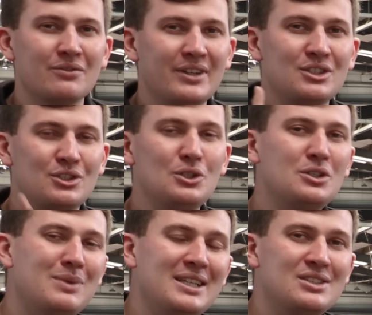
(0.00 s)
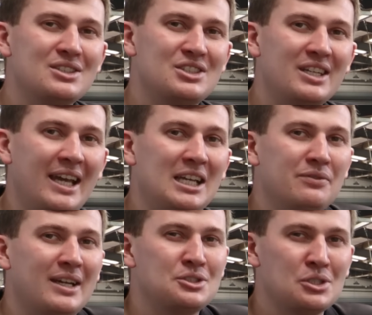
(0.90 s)
then do please consider
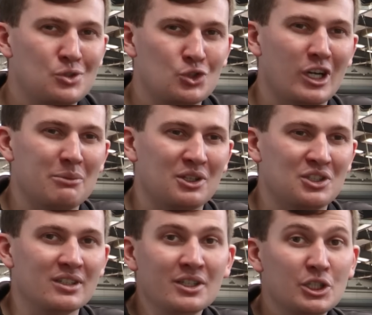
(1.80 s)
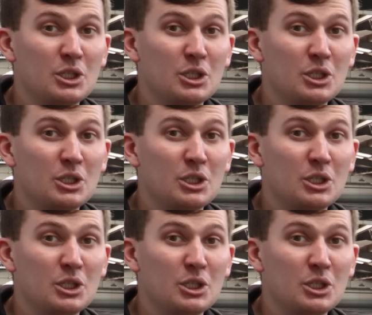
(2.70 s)
hitting that subscribe button.